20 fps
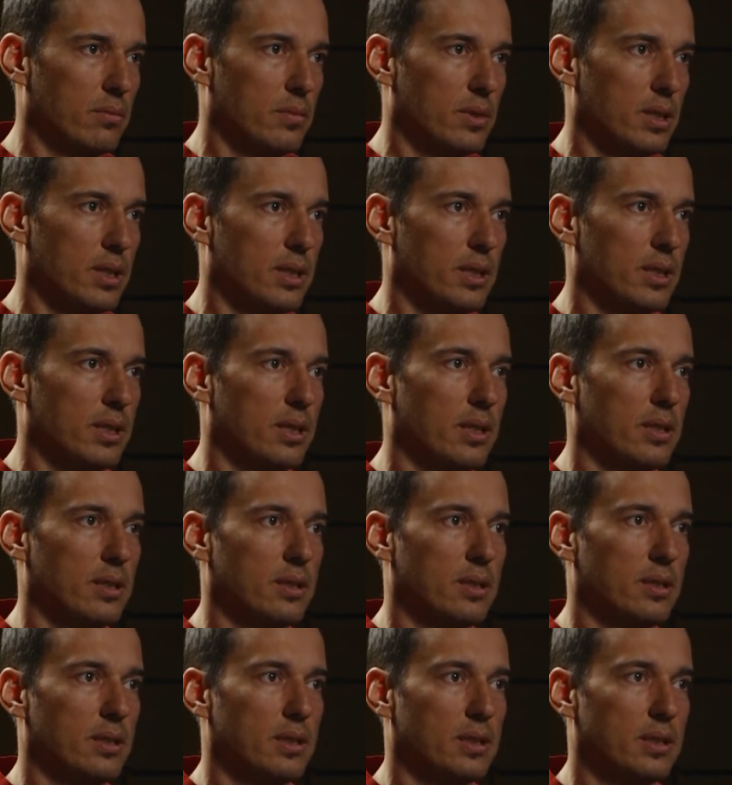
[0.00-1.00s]

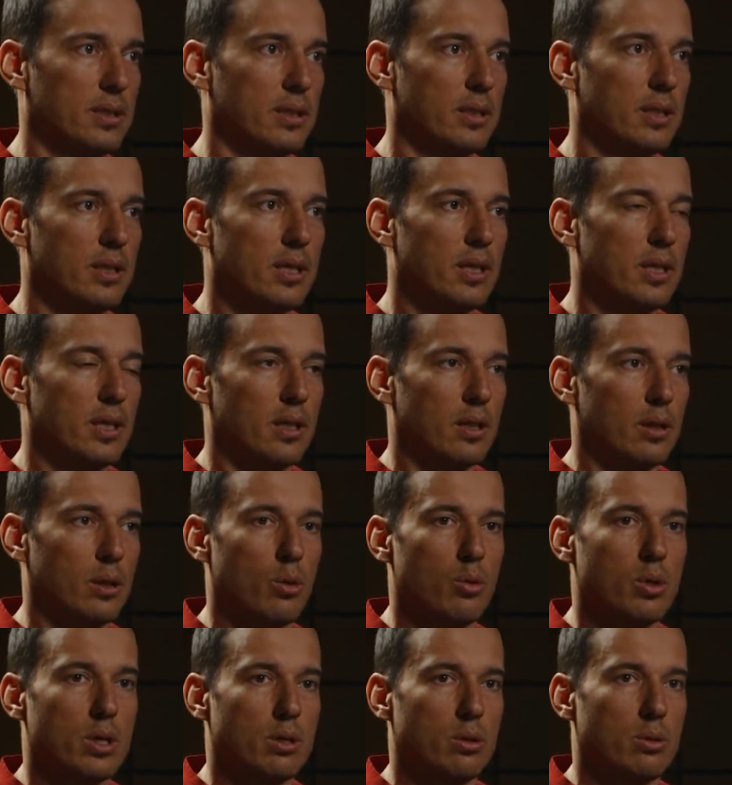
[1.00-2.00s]
the
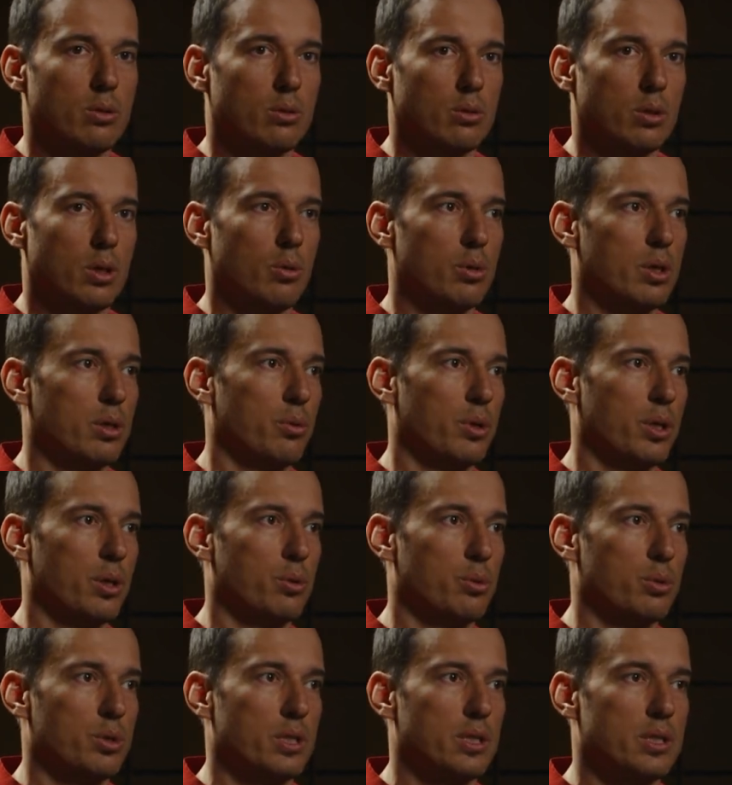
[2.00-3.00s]
local
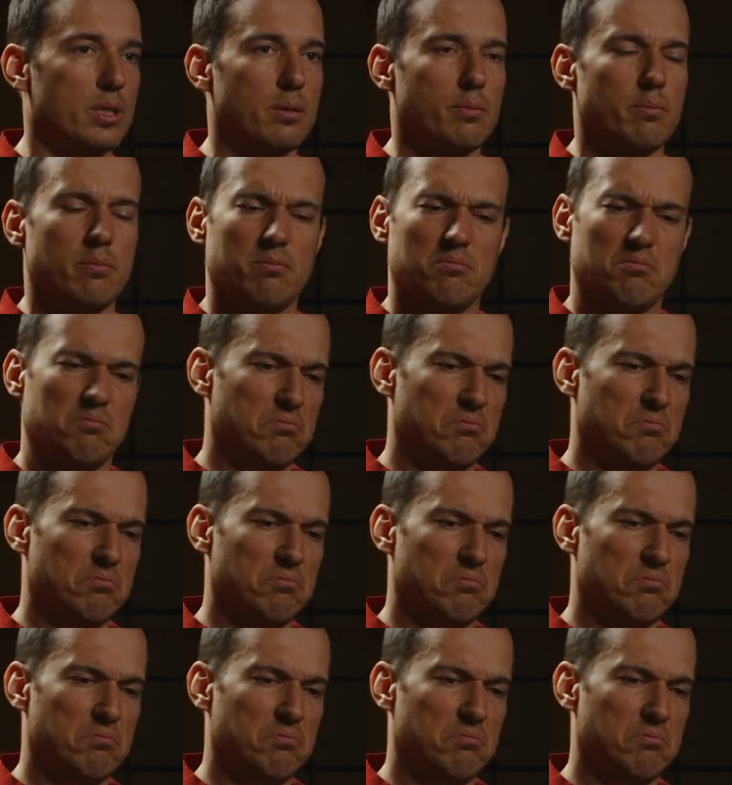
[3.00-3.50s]
ecosystem.